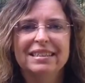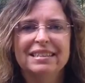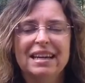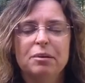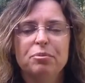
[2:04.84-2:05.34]

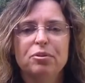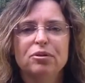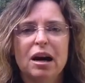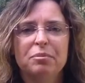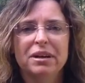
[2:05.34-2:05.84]
is I
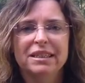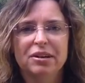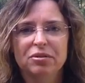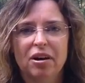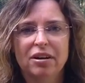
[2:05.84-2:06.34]
pulled out my
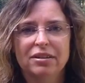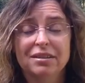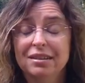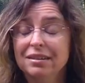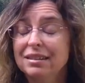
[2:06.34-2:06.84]
tarot
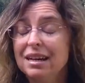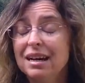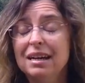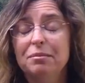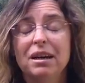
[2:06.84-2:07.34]
cards. Now at the
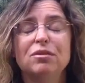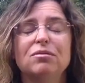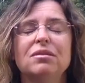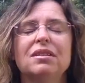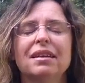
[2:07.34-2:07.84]
time, I
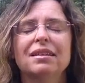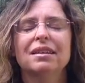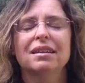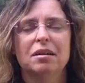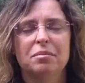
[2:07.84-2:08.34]
knew
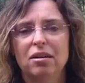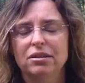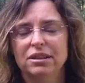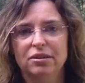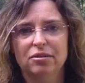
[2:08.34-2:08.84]
nothing
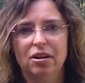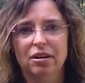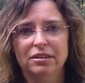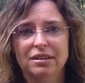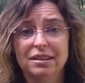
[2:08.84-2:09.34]
about tarot
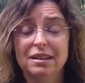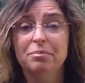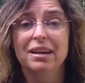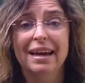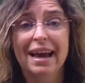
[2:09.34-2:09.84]
cards,
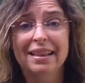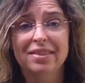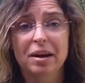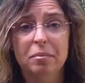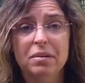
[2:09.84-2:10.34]
except that I
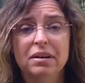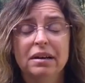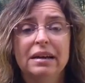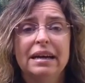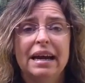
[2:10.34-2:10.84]
had
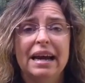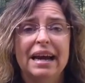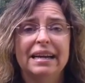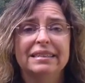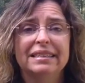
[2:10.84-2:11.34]
them,
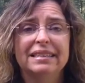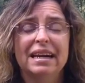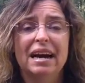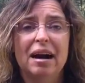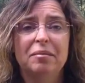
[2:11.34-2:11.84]
and
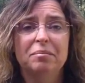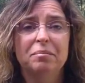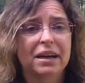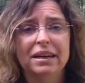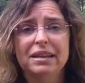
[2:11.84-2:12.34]

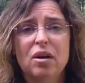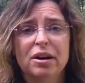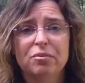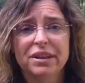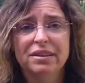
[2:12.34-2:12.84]
but I didn't know
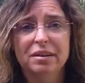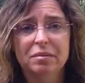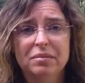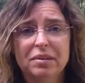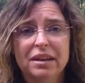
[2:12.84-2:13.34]
how to read
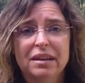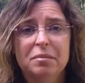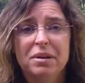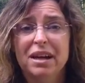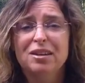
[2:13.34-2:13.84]

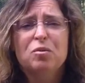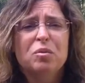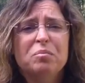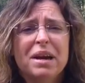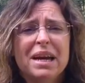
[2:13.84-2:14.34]
them. But I thought,
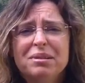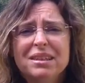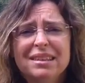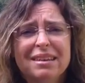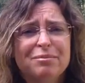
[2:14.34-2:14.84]
well, maybe
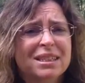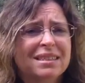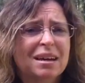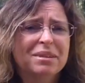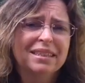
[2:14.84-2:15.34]
it'll give me
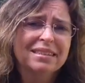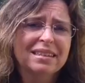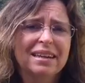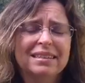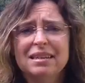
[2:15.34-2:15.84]
some
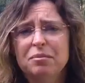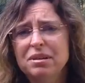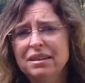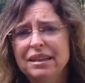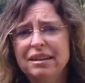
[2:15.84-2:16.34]
insight,
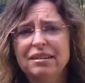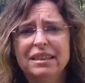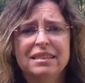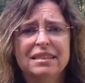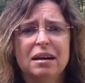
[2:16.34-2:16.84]
some
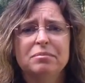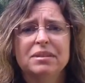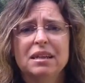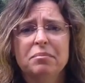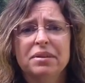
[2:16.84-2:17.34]
clarity,
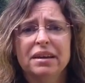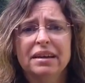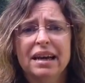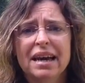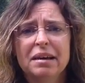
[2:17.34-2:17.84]
some
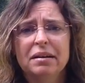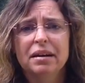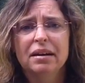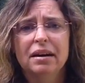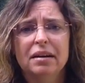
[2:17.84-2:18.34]
something. Hey,
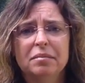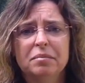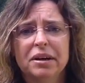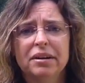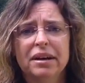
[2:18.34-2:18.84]

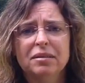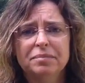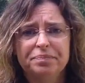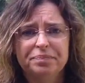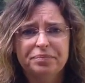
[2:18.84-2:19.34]
Marinelle,